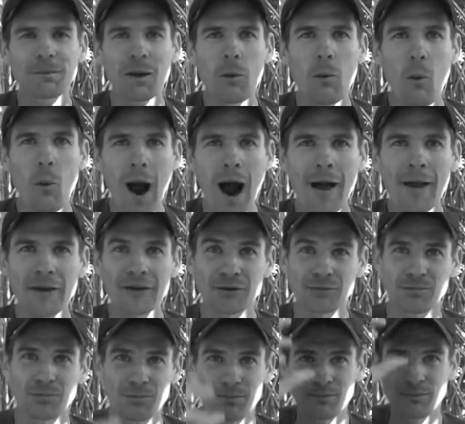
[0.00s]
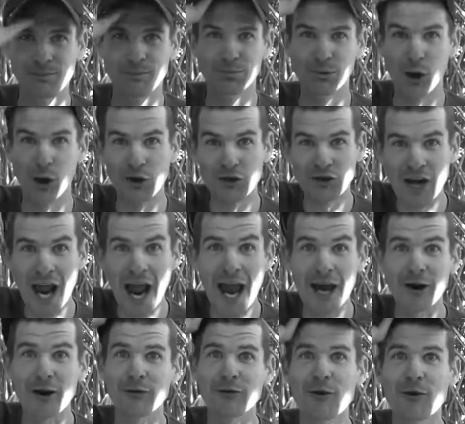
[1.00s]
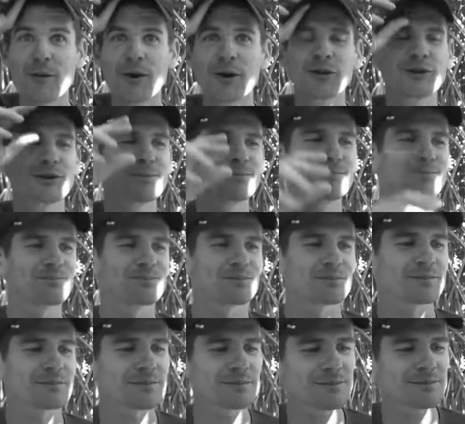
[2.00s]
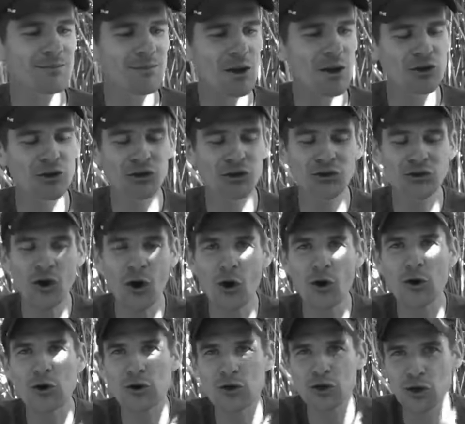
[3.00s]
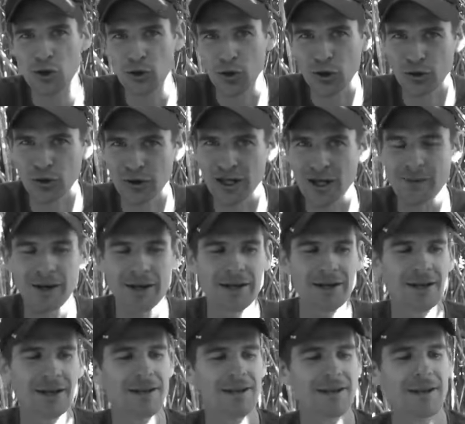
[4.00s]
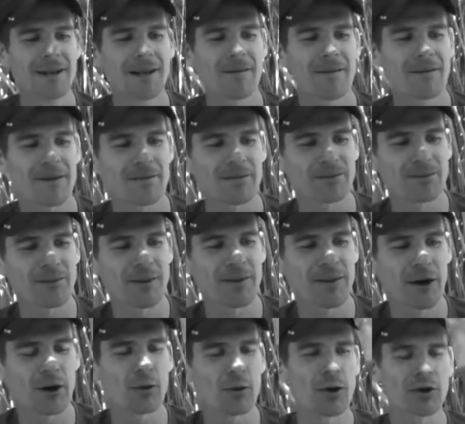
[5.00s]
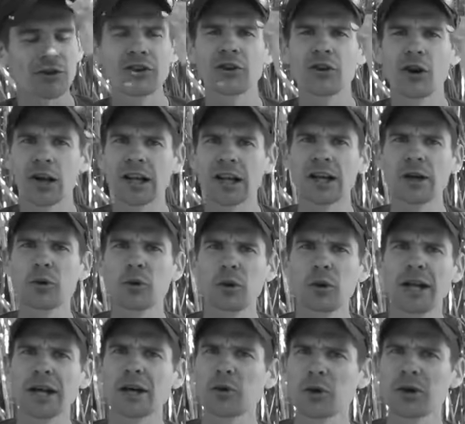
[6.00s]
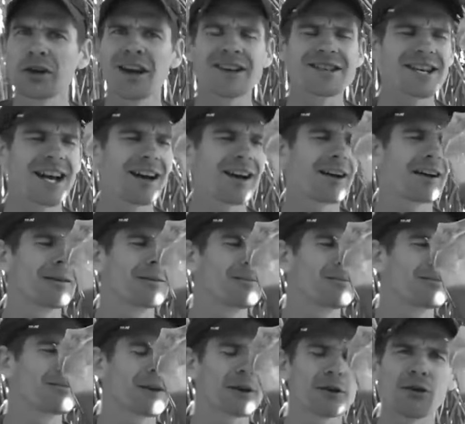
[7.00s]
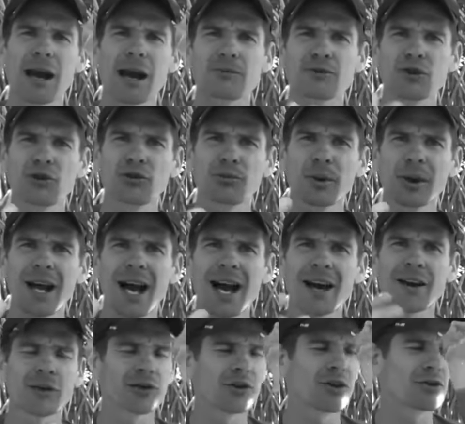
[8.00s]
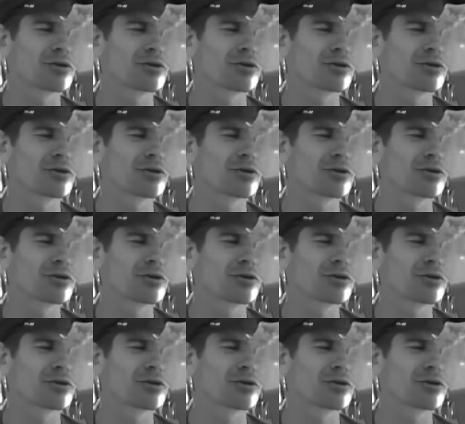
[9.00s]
Wow, that just blows your hat off almost. So sugary. I mean, that almost is like liquid Nutella. The grape juice banana. It's an